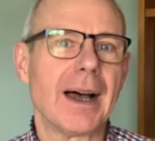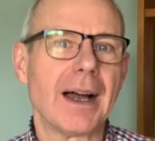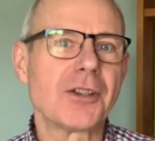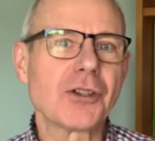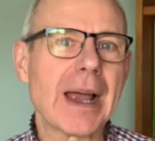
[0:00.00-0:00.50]

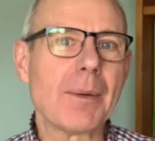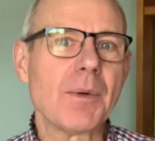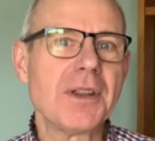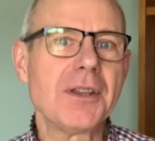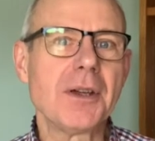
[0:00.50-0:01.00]
chat
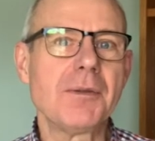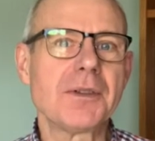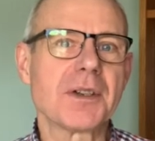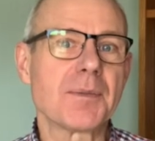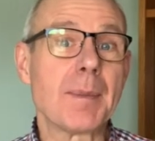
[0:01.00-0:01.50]
with you,
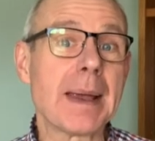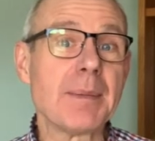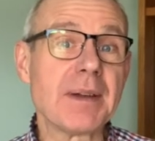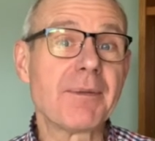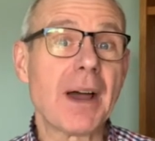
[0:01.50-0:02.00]
to
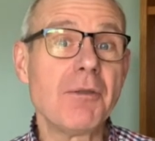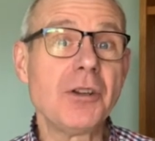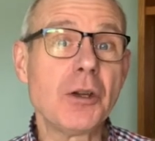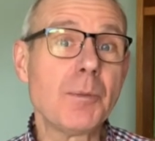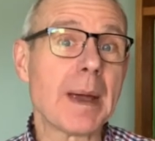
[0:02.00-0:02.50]
maybe phone
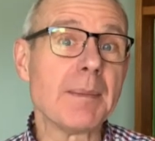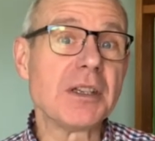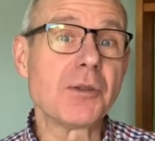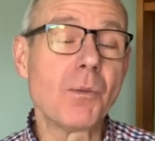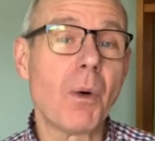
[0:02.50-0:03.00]
you, maybe
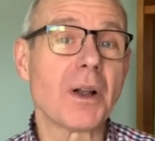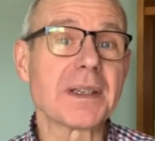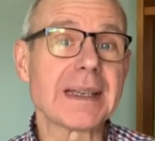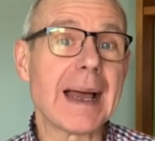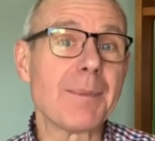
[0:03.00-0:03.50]
to
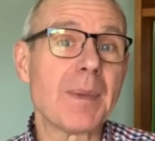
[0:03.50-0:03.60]
WhatsApp,